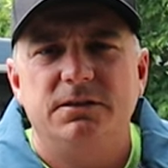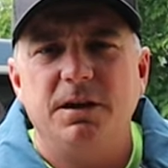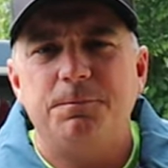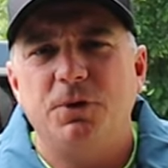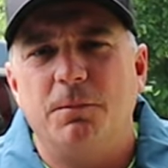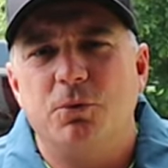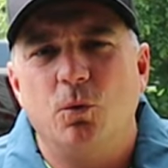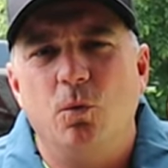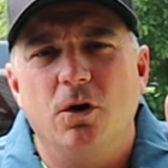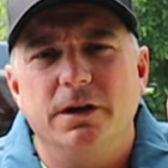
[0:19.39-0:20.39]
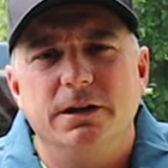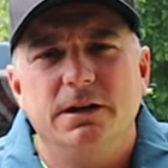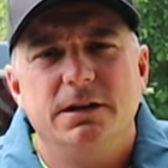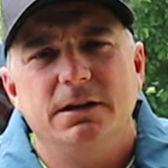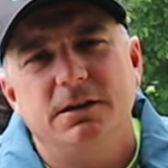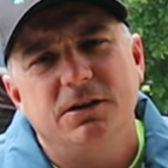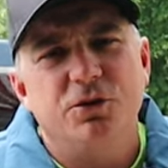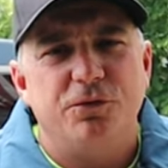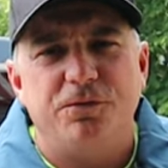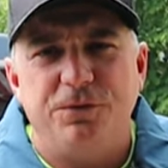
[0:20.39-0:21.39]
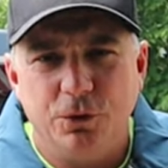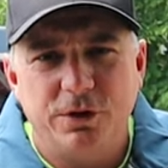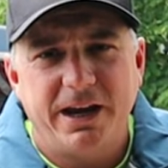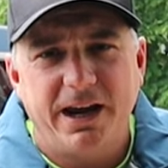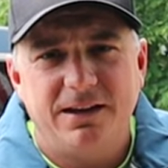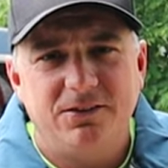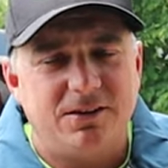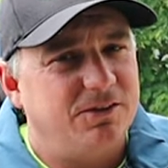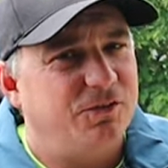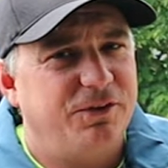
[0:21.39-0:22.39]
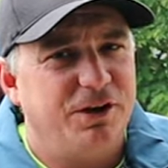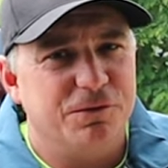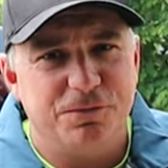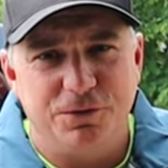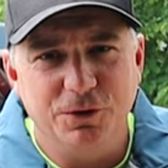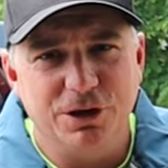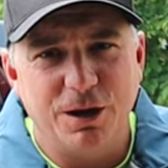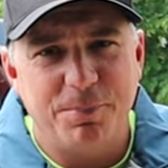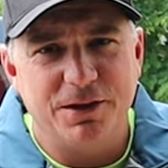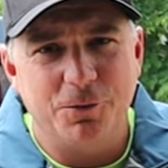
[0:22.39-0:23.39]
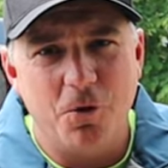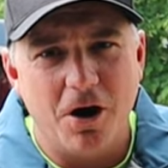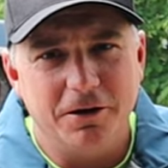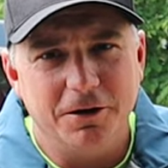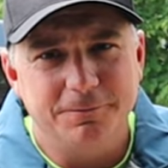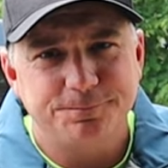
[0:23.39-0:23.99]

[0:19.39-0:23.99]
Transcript: Tip number one, fuel cans instead of fueling up on the water.